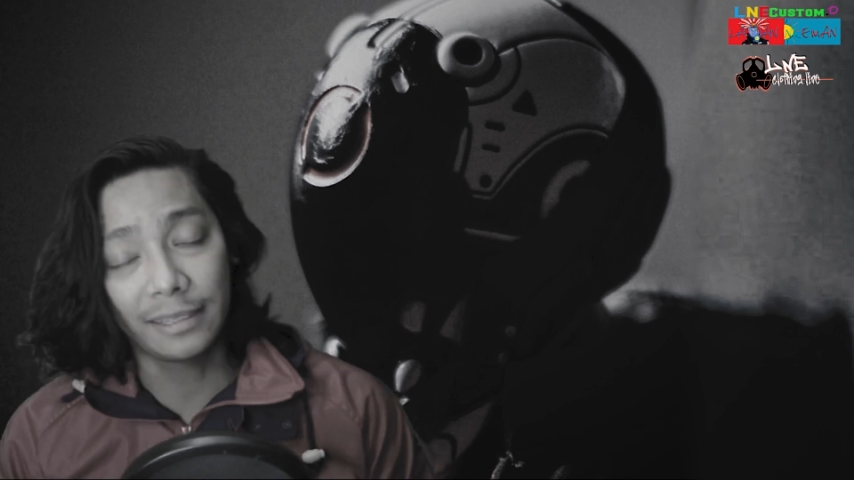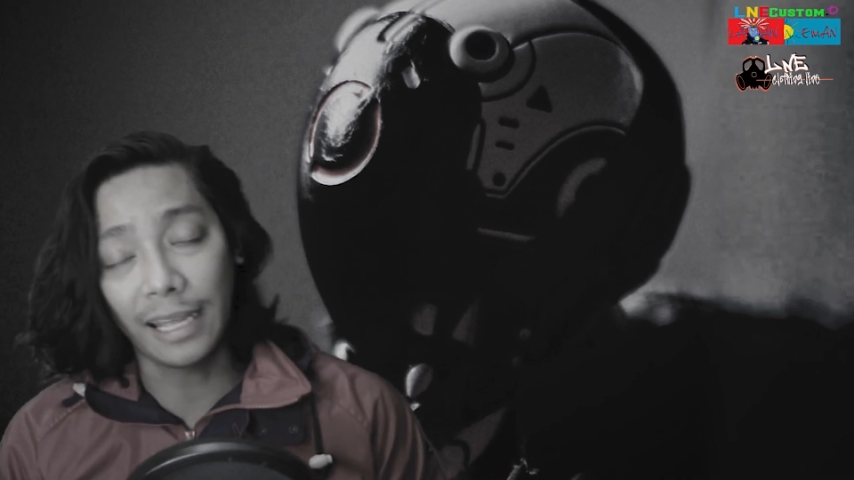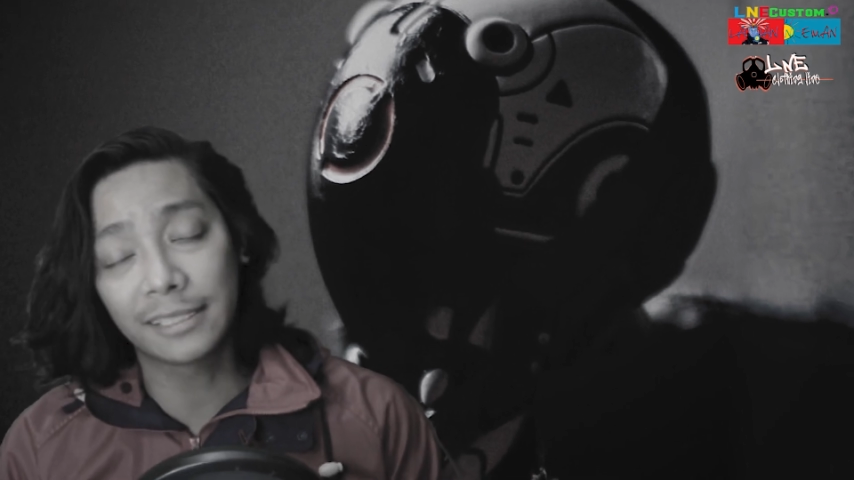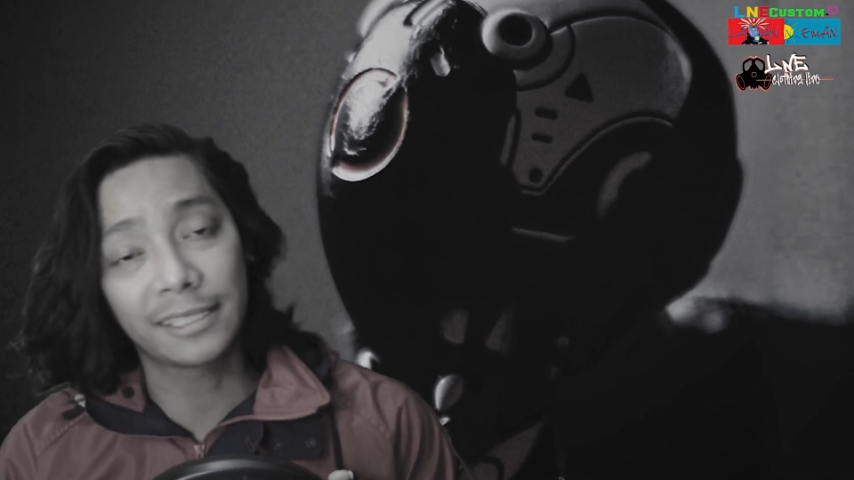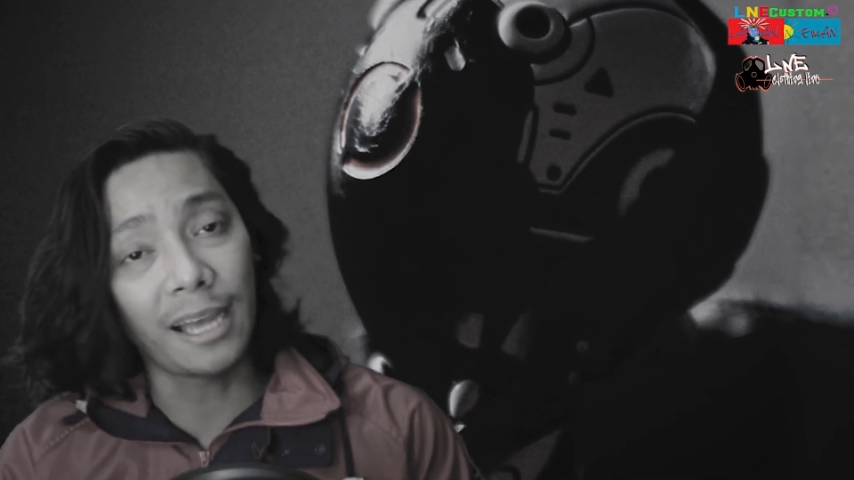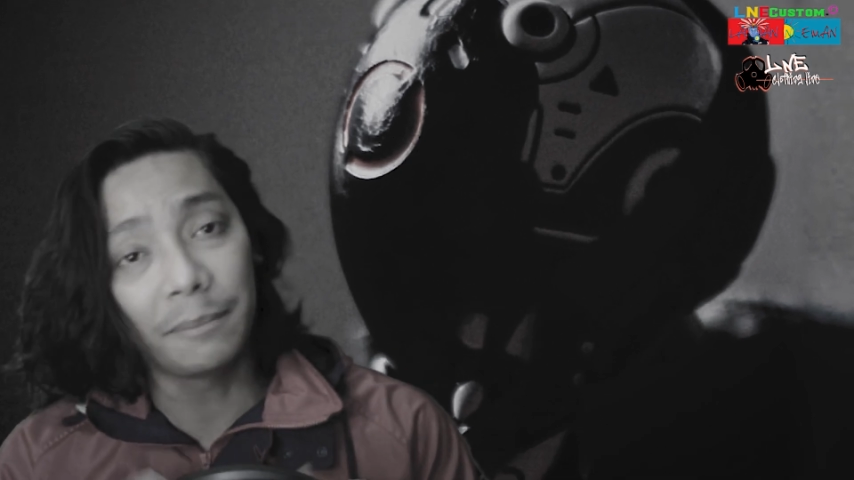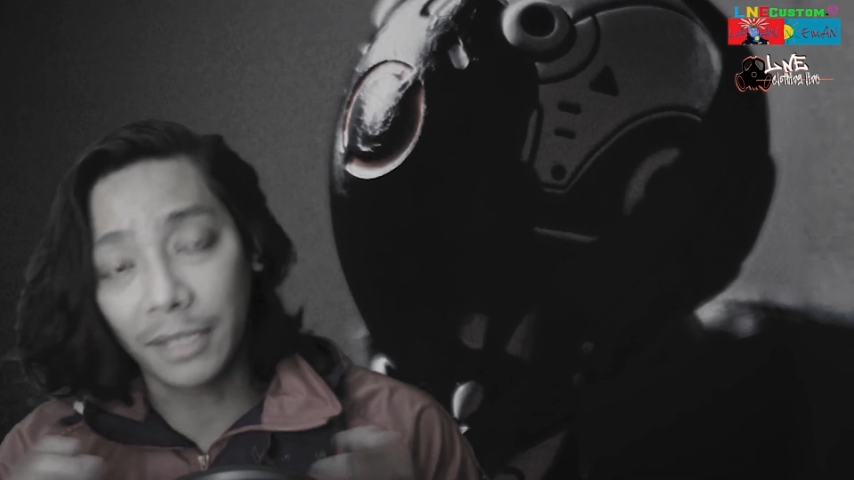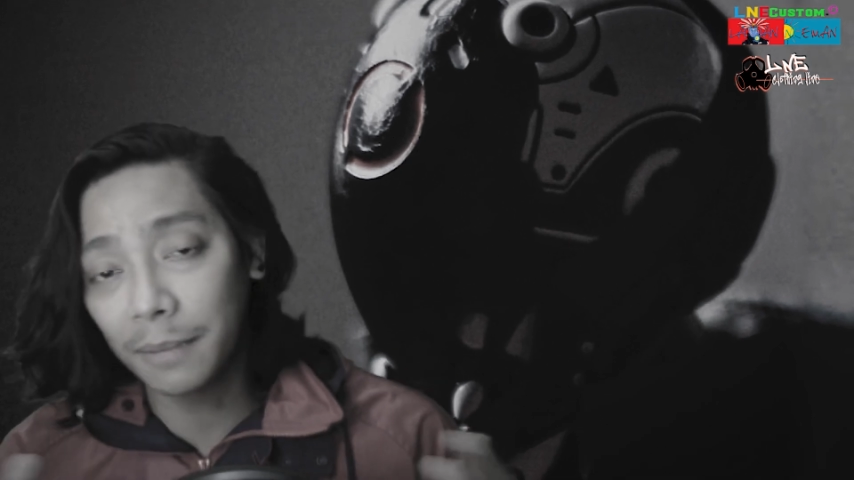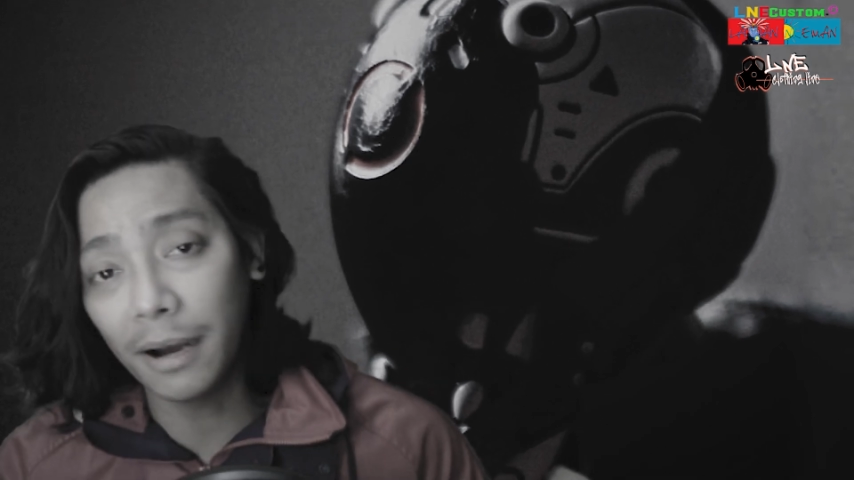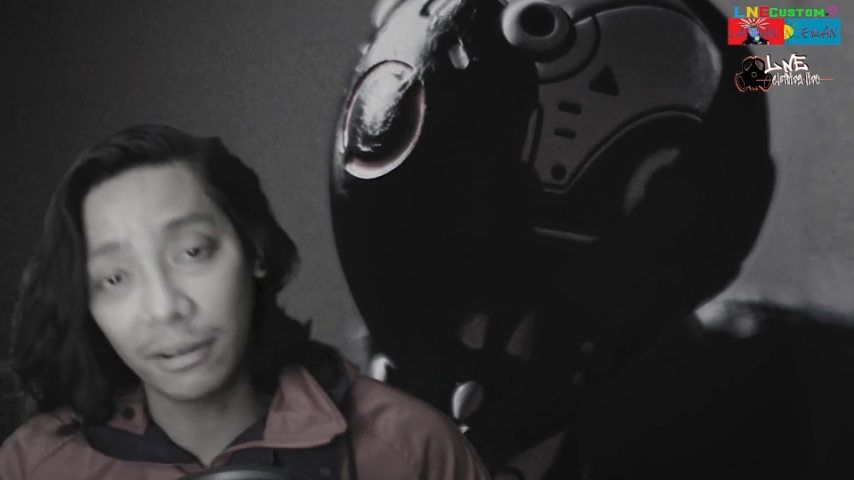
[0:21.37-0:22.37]
tell
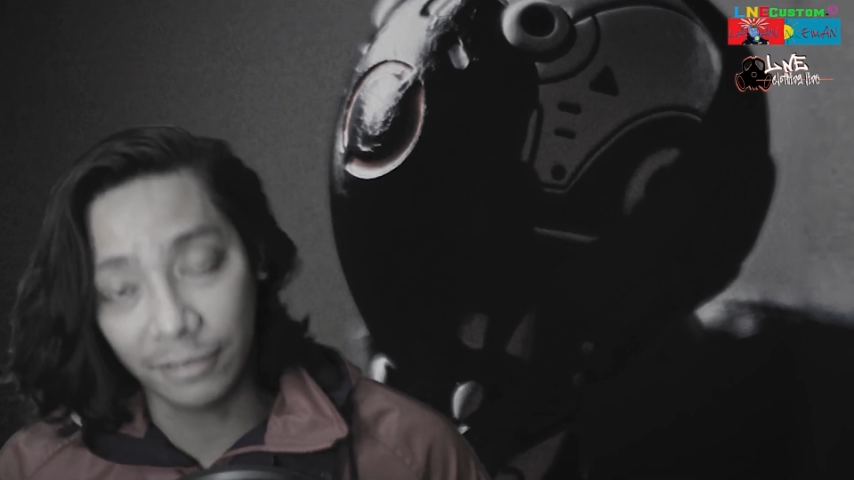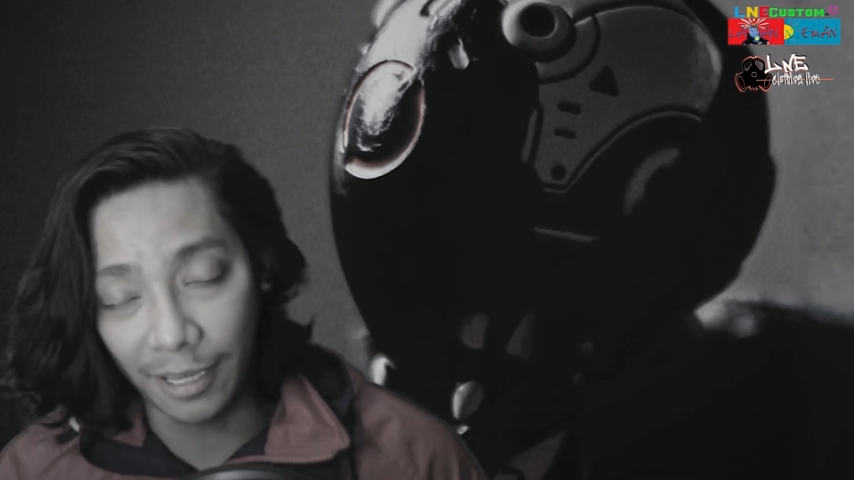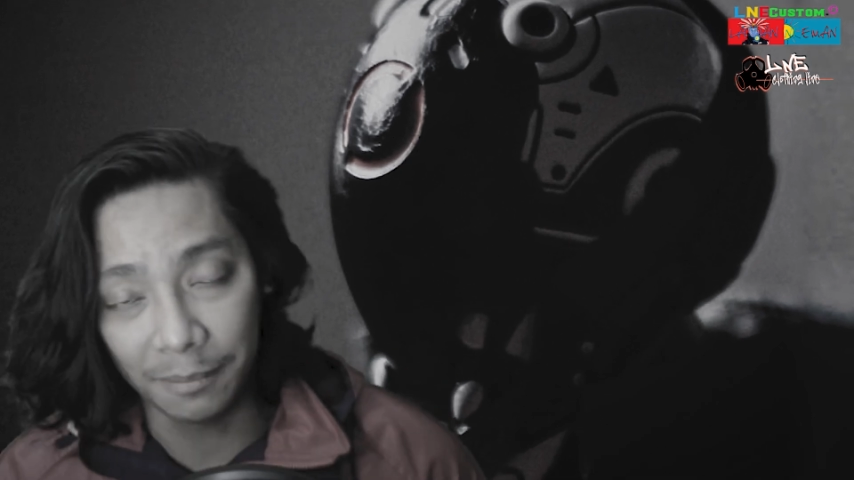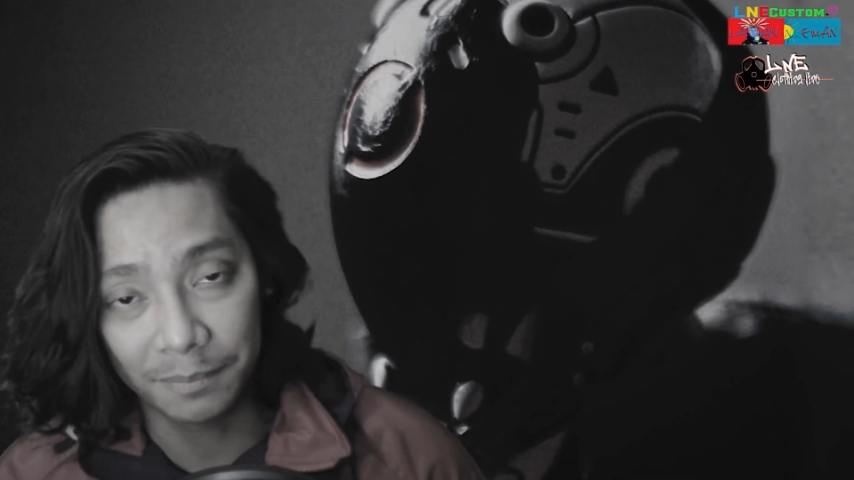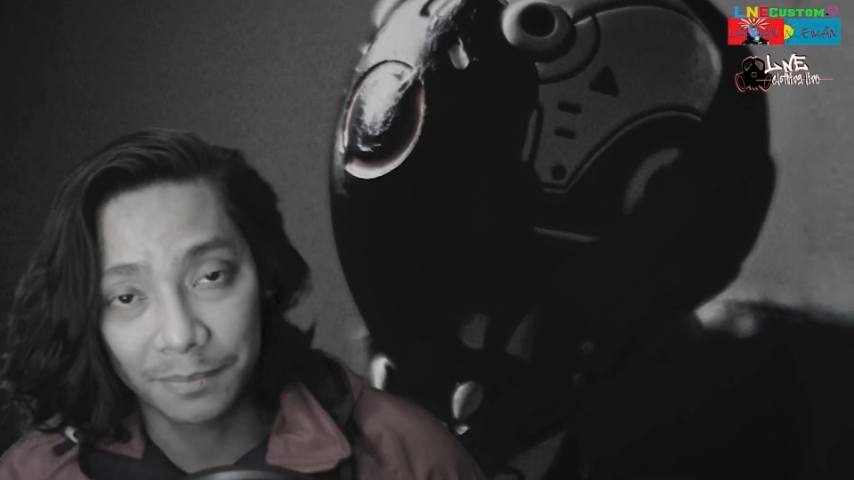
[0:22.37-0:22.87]
something about them.